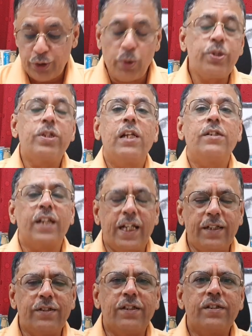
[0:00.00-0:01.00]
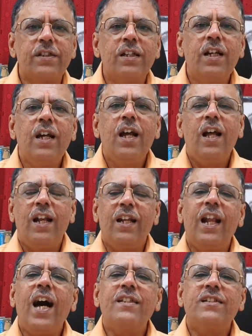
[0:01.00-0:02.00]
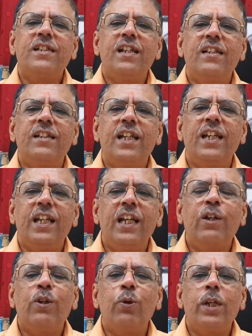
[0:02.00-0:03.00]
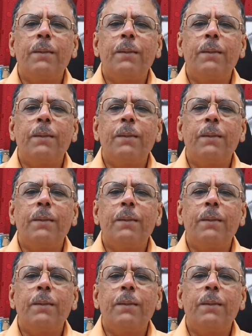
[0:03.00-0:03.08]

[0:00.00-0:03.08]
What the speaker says: social sciences. Last year they included